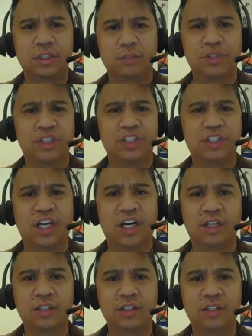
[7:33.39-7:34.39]
I'm going to
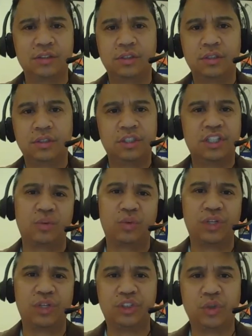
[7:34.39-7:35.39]
die. I
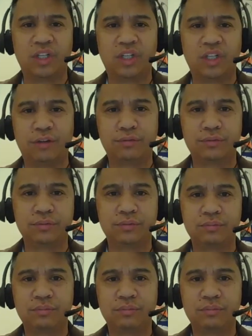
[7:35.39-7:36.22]
want to enjoy life.